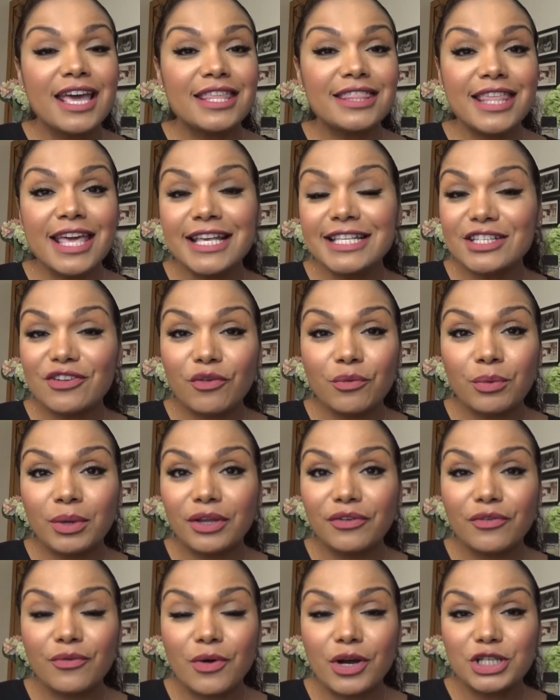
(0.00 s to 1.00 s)
Thanks
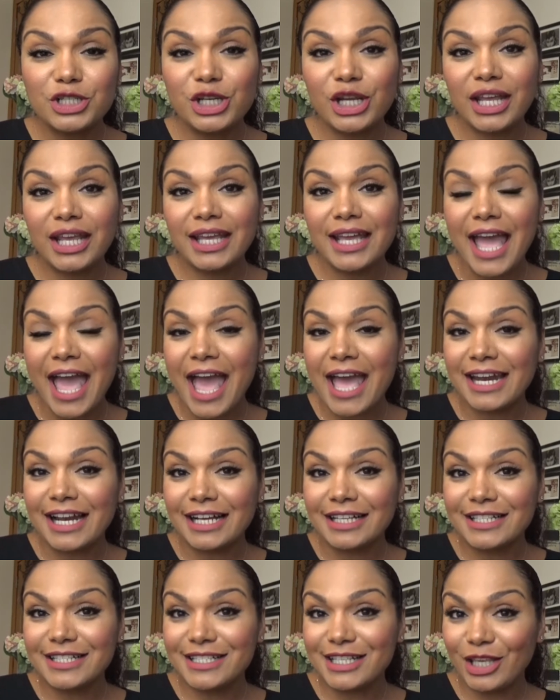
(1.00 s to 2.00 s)
everybody for watching, and
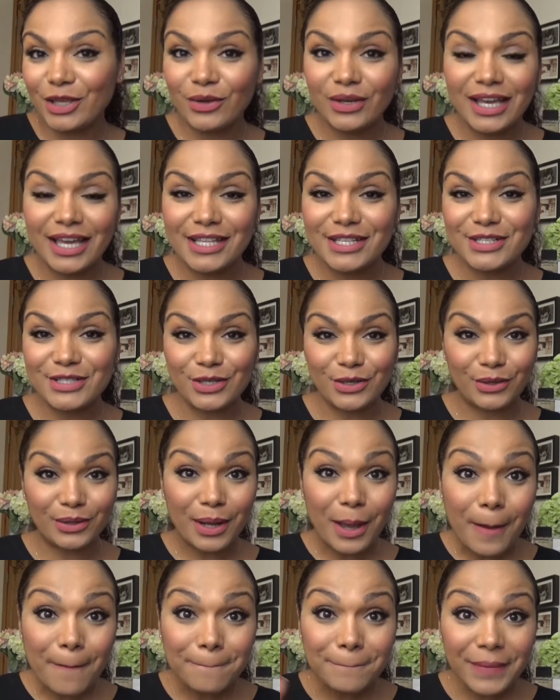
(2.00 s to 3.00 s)
I'll see you again
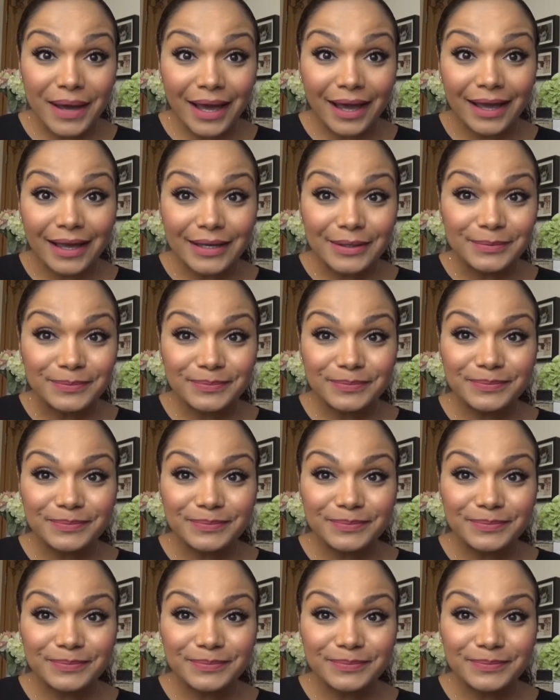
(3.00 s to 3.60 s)
soon. Bye.